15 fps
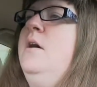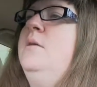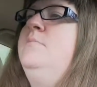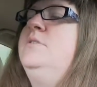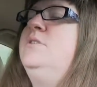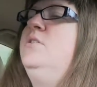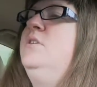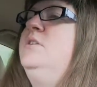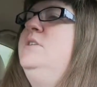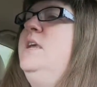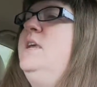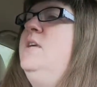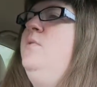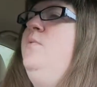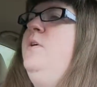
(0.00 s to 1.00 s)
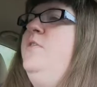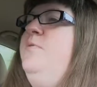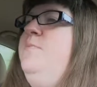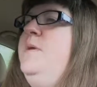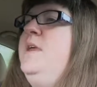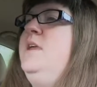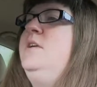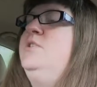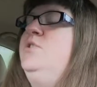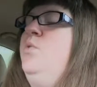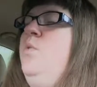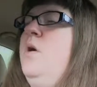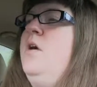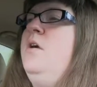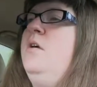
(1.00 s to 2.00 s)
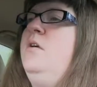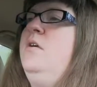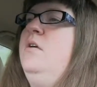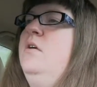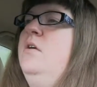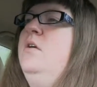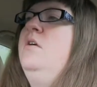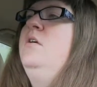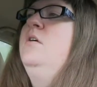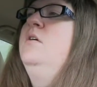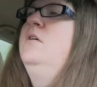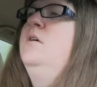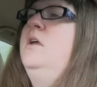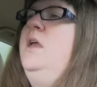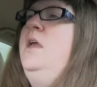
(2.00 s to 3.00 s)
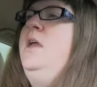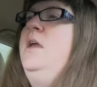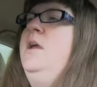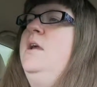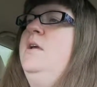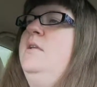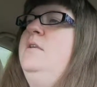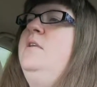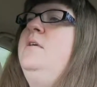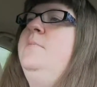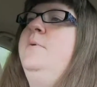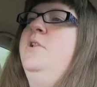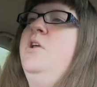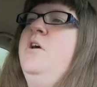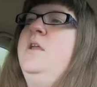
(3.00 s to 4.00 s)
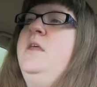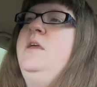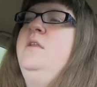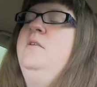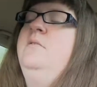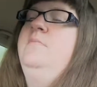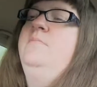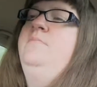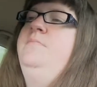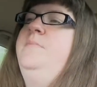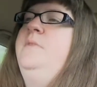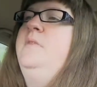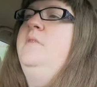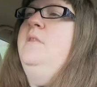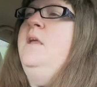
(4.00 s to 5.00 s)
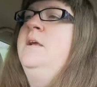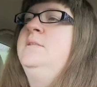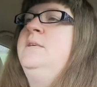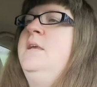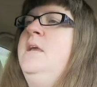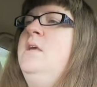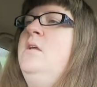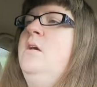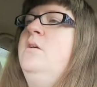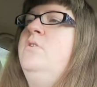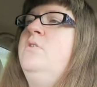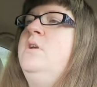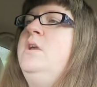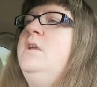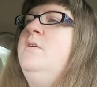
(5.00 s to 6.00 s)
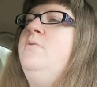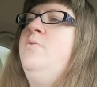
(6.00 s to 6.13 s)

I'm just going to take it with me to work and nibble on it as I get hungry